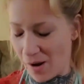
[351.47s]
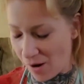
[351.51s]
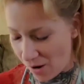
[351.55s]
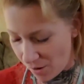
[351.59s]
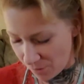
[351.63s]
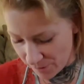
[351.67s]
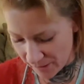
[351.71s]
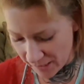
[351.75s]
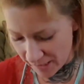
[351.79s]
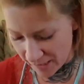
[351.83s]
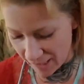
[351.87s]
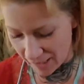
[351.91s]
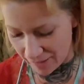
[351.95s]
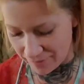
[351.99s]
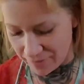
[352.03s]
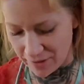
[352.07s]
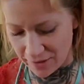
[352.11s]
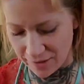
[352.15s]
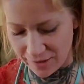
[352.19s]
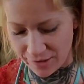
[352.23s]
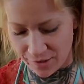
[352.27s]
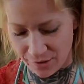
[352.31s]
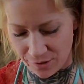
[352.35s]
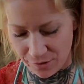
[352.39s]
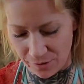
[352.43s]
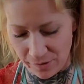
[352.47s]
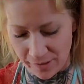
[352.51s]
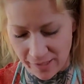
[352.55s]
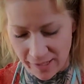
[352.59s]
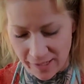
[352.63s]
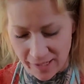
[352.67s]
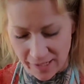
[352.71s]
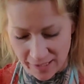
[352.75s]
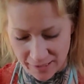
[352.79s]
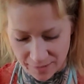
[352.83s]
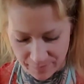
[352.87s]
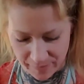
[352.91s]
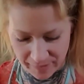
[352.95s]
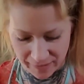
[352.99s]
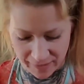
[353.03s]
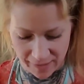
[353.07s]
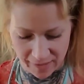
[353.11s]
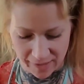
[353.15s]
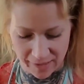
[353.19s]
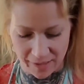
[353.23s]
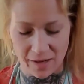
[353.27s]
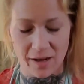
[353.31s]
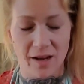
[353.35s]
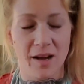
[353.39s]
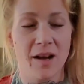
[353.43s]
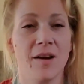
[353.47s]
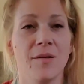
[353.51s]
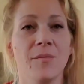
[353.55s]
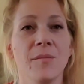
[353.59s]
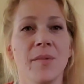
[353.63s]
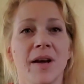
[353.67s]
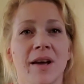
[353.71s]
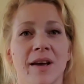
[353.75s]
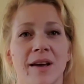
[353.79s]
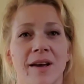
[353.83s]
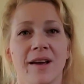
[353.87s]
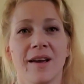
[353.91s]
all we have to do is become